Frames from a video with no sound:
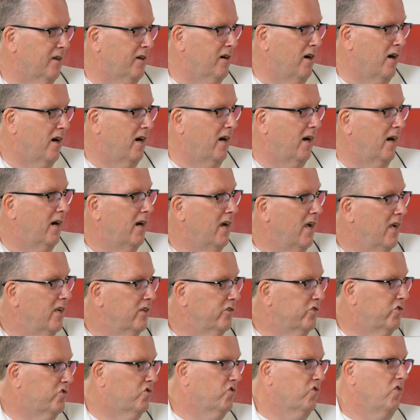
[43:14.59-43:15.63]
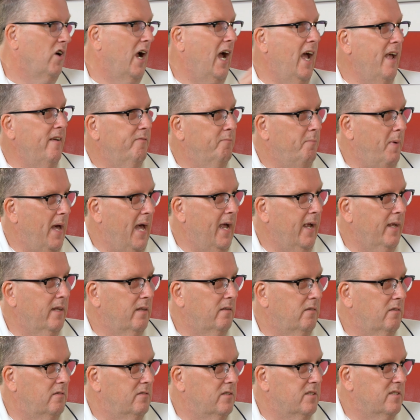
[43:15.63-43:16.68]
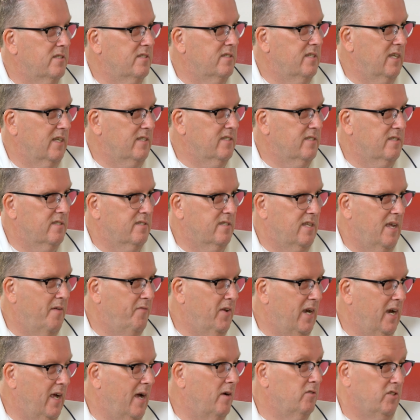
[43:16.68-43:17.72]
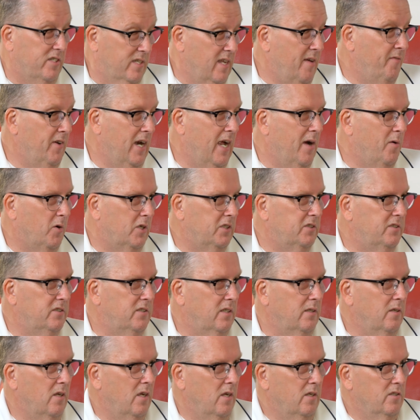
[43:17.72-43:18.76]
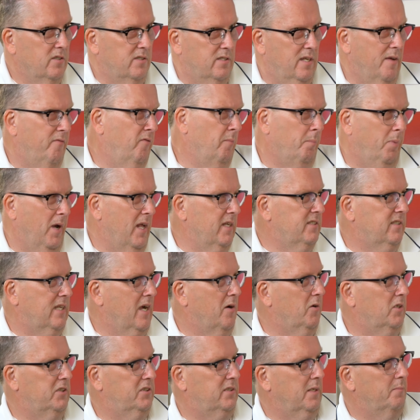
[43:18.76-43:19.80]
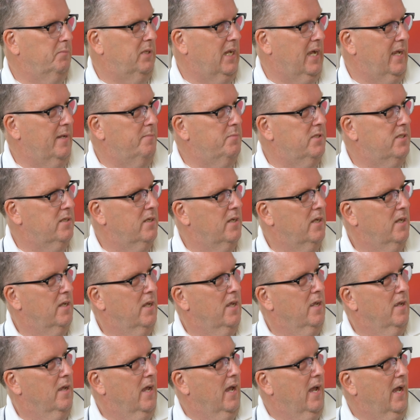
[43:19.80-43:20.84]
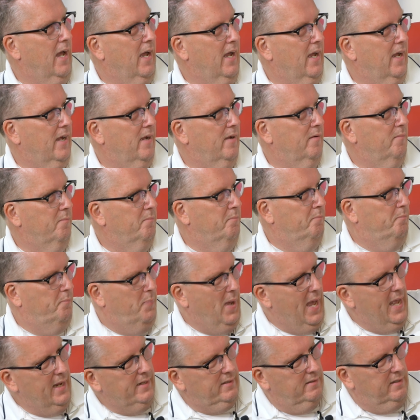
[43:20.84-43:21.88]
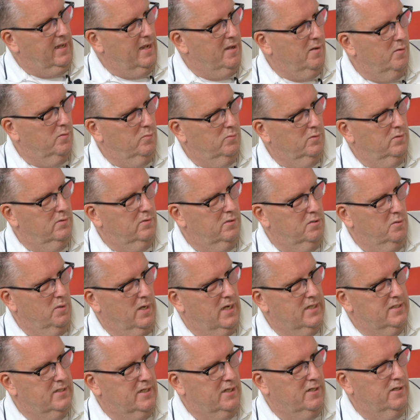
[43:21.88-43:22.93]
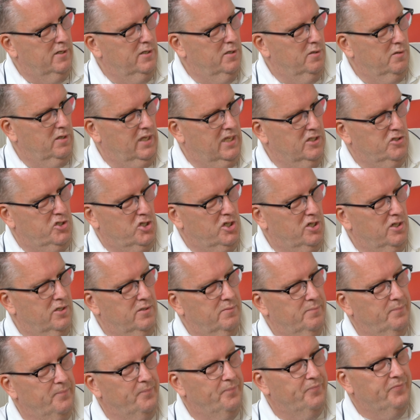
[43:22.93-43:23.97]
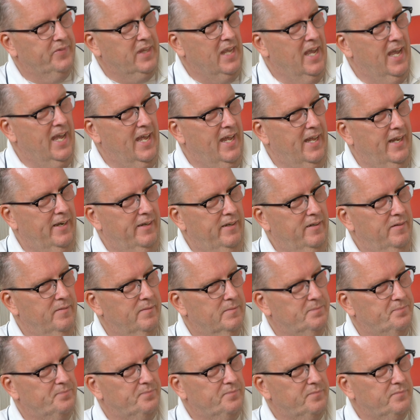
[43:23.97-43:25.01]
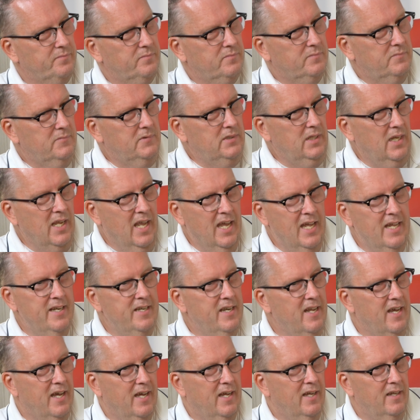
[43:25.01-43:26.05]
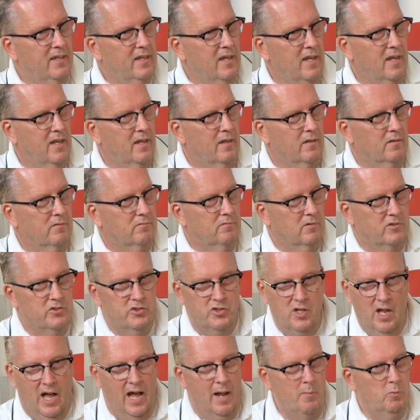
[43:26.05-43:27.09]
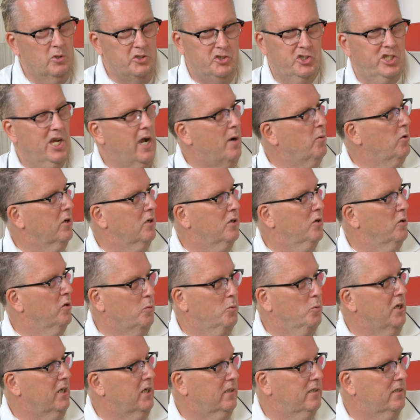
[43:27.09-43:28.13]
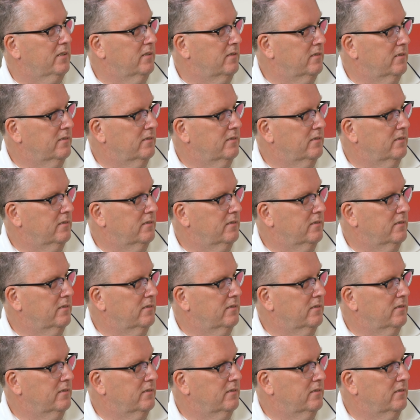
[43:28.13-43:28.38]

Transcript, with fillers: the car, yeah. drive back six, seven, uh, seven hours, seven plus hours sometimes uh, back down to Ontario, Kitchener, and and uh, I would shower and go to work.